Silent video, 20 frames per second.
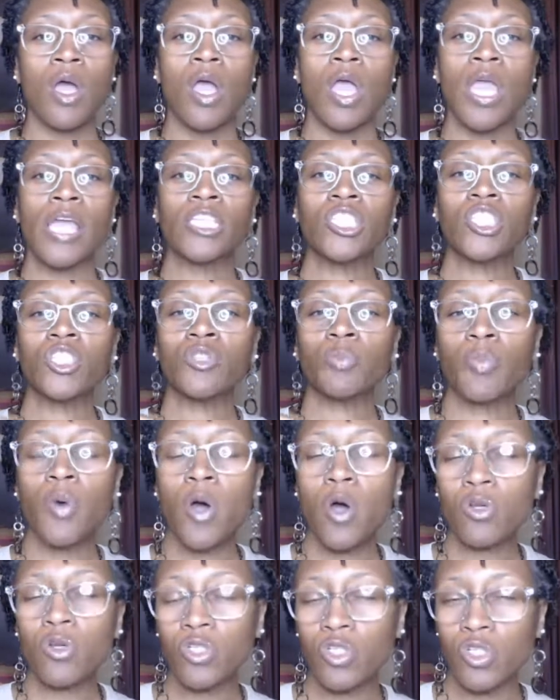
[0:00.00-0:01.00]

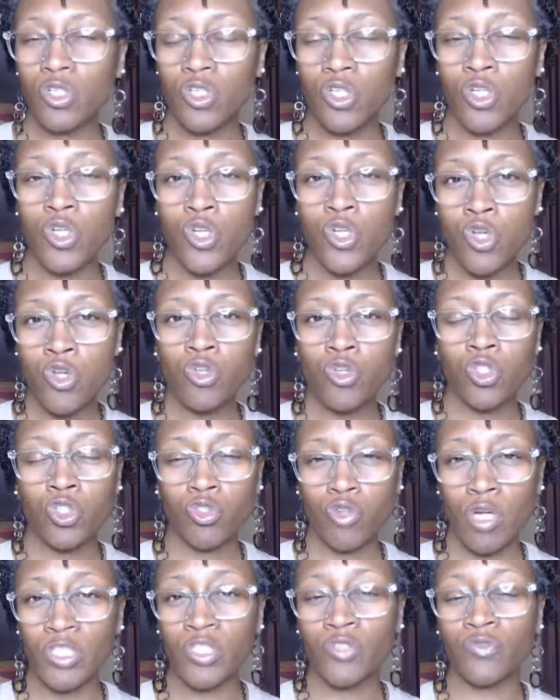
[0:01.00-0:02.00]
exposure to new
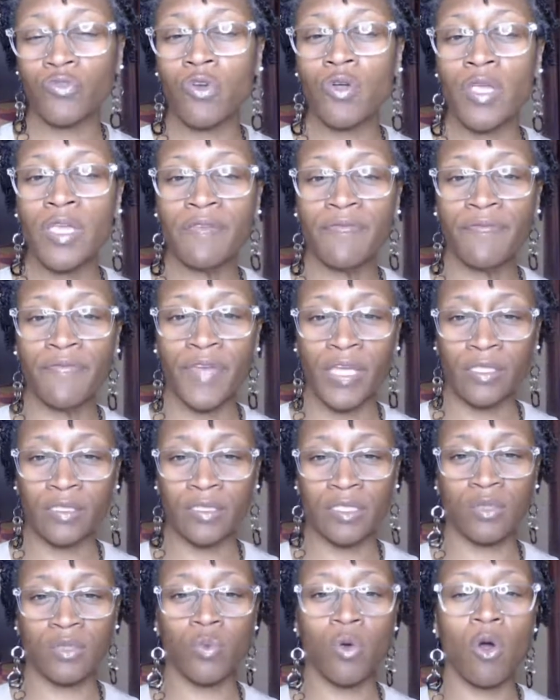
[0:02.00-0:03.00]
stressful
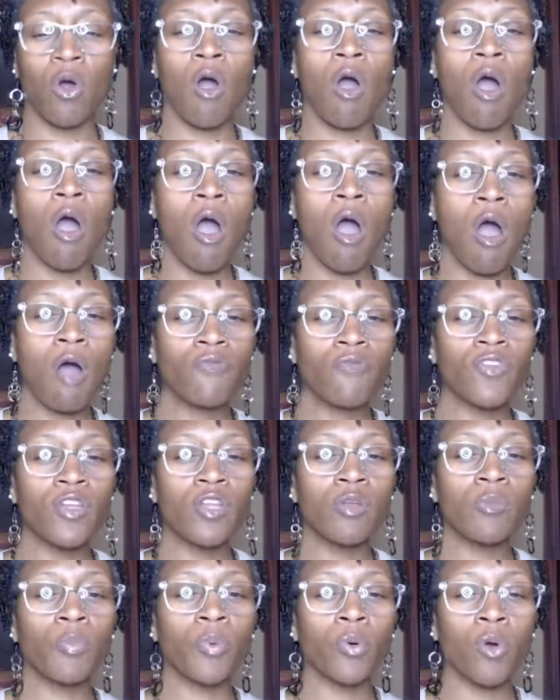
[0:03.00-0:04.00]
events will
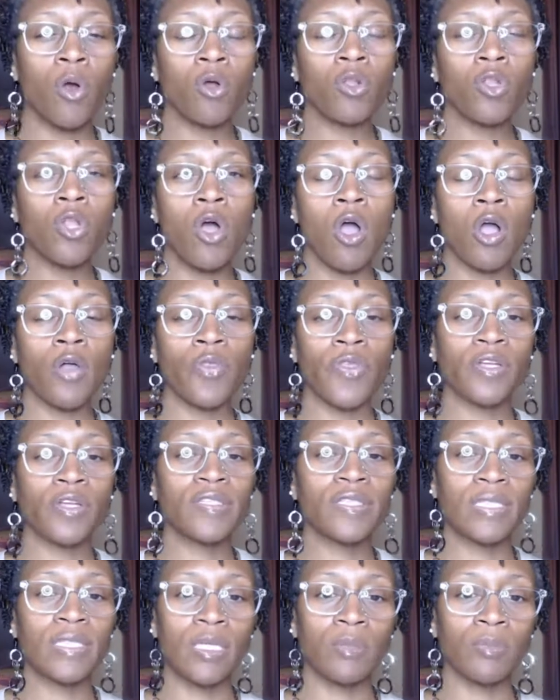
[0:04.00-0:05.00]
often prolong their
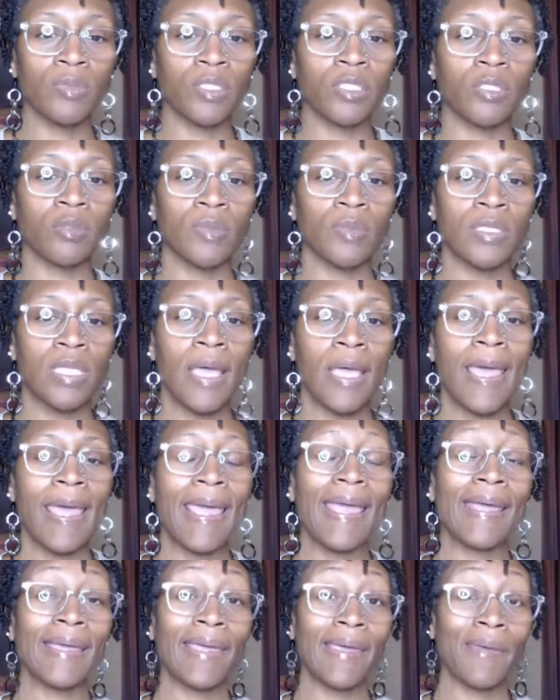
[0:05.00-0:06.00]
symptoms
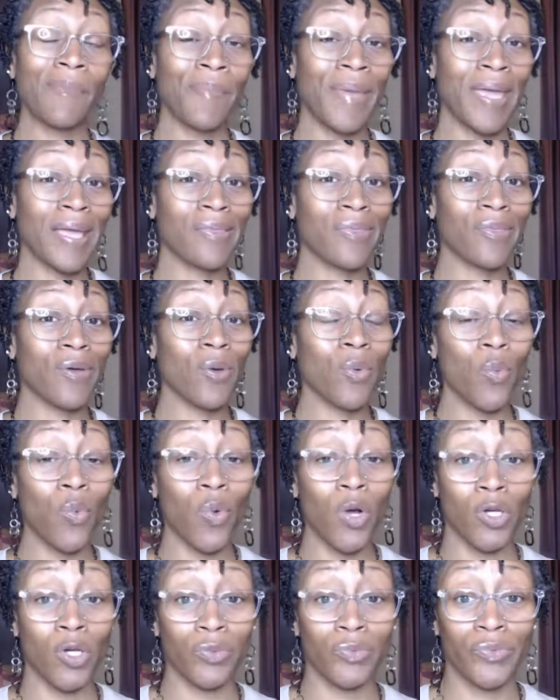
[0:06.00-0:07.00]
and can make them
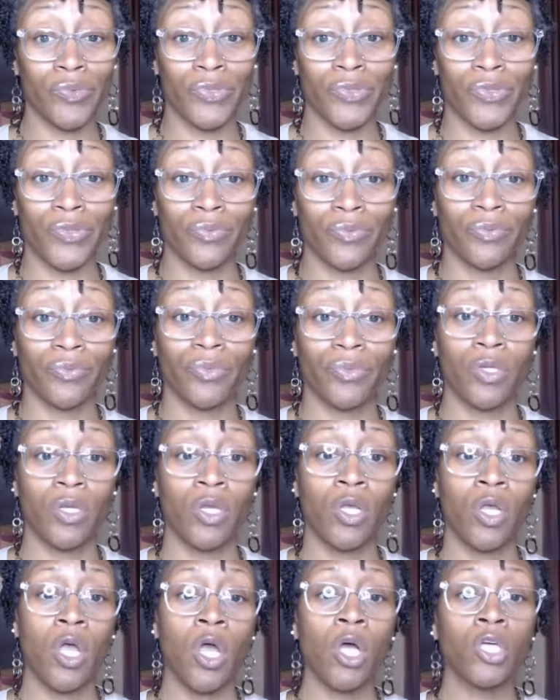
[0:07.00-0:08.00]
worse.
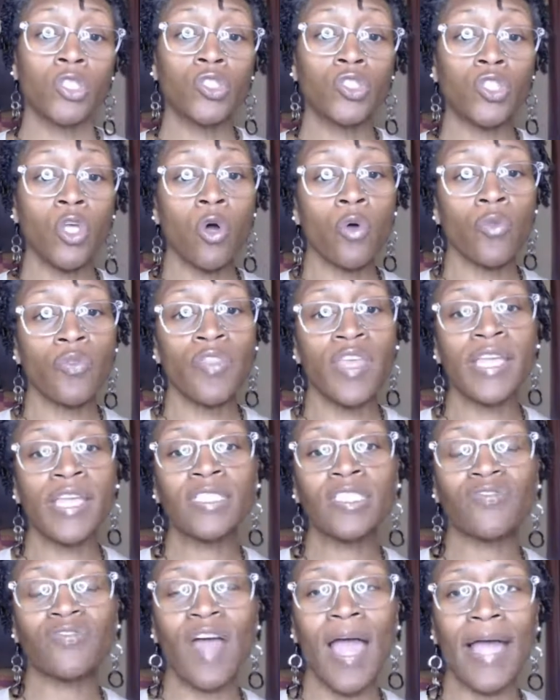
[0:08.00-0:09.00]
So,
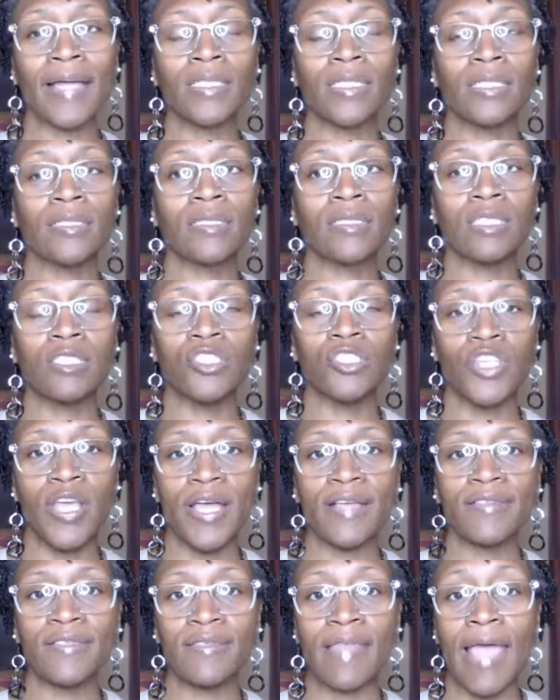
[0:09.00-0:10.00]
these findings
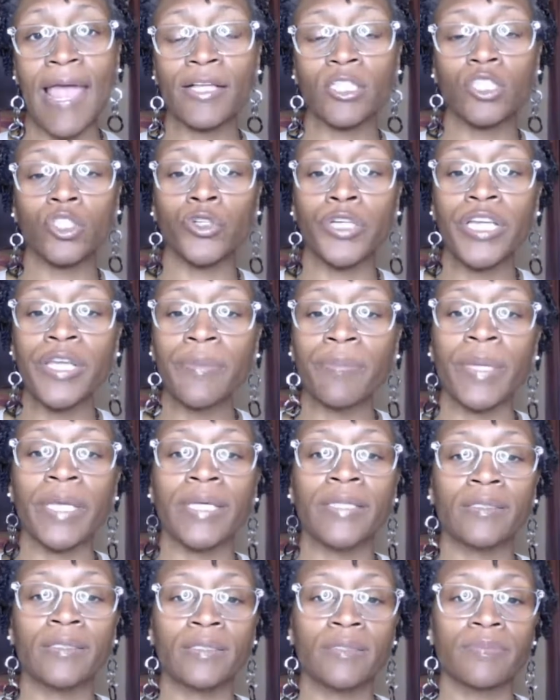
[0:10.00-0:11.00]
suggest that
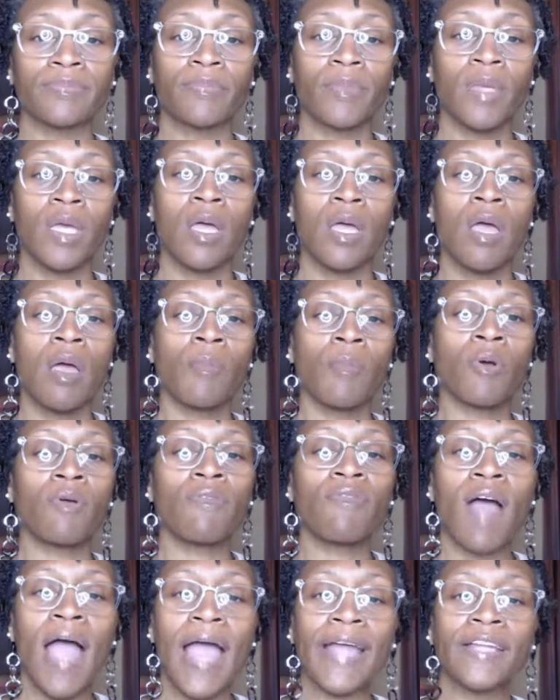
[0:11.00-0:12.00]
treatment
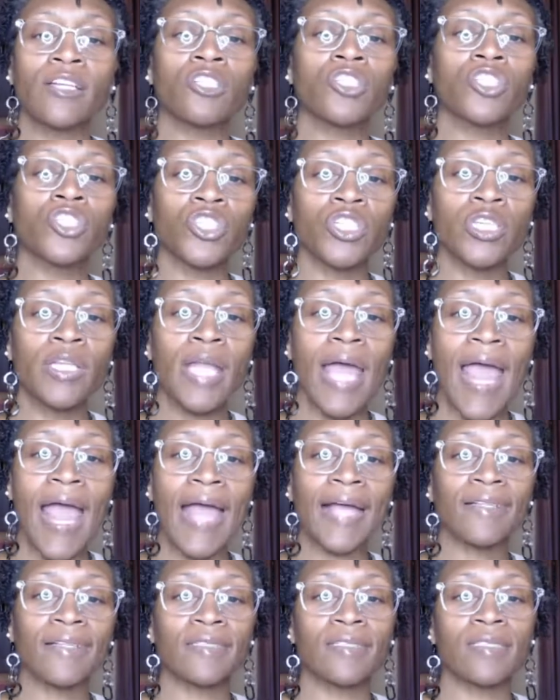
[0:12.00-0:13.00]
providers should
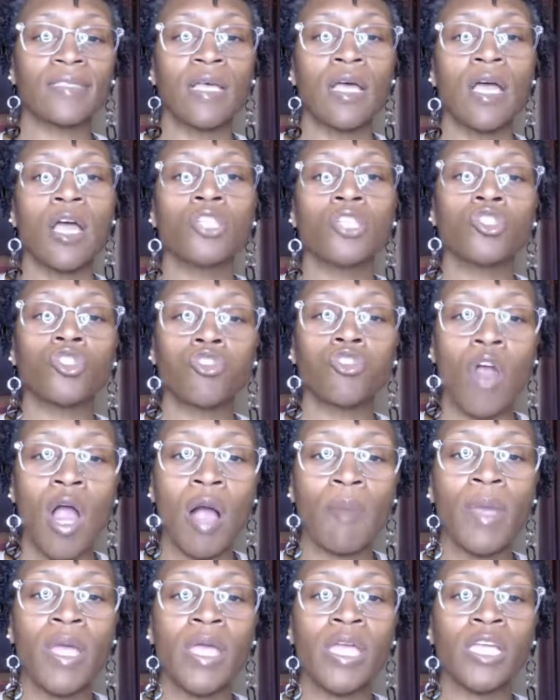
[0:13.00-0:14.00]
ask
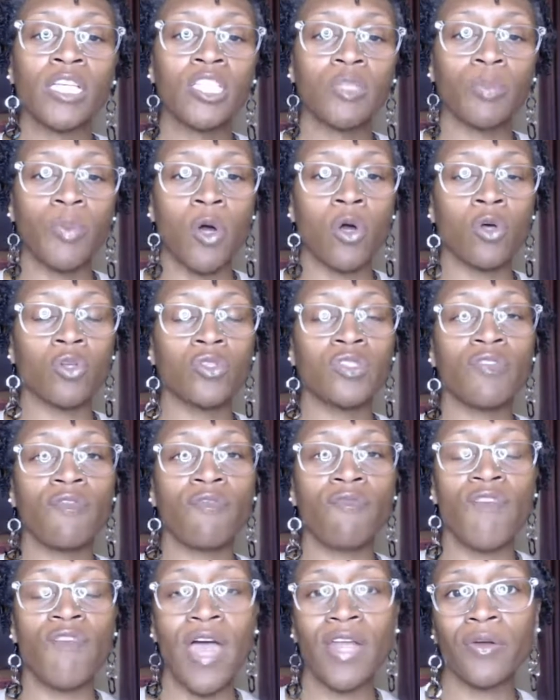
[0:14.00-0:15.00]
trauma exposed
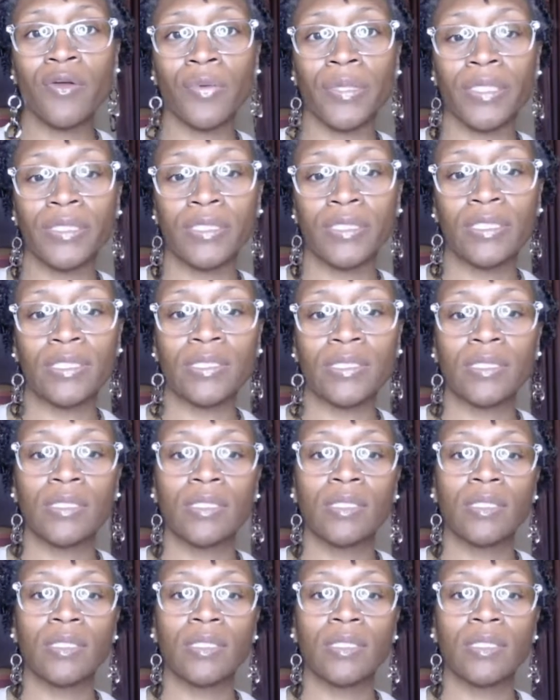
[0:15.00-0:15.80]
veterans